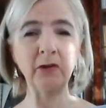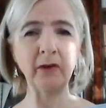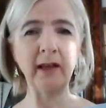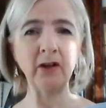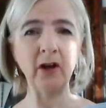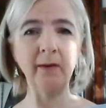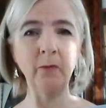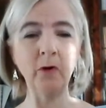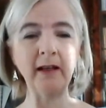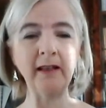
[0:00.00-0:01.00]
took their time
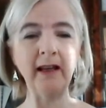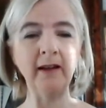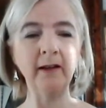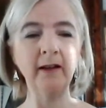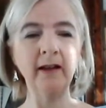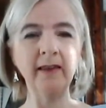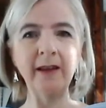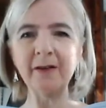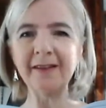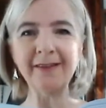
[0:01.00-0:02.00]
walking there.
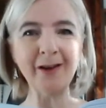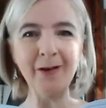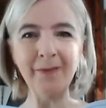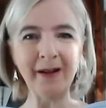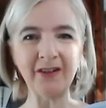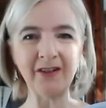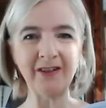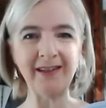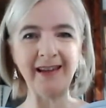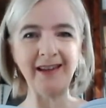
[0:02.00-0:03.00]
There was so much
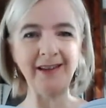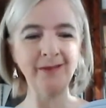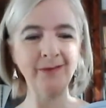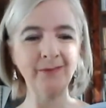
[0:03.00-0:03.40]
to see.